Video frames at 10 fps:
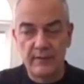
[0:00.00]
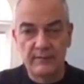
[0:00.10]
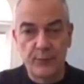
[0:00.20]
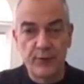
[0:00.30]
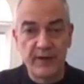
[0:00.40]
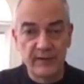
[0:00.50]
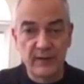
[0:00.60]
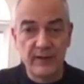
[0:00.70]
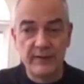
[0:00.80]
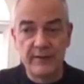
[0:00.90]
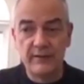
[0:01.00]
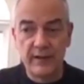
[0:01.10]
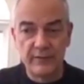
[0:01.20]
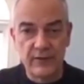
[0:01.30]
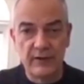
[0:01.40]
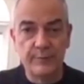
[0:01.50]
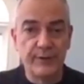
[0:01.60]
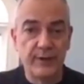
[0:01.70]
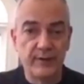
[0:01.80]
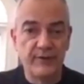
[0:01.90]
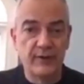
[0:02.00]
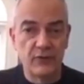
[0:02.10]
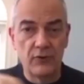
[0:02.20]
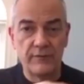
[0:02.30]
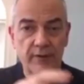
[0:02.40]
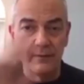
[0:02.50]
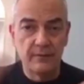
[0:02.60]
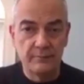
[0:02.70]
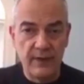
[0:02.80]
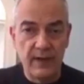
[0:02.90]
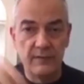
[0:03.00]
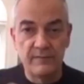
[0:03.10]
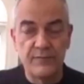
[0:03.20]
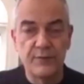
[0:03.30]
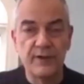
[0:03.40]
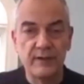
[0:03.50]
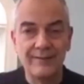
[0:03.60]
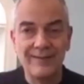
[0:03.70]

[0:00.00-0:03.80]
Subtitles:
4 days later, I was on a plane to Vancouver, pain-free.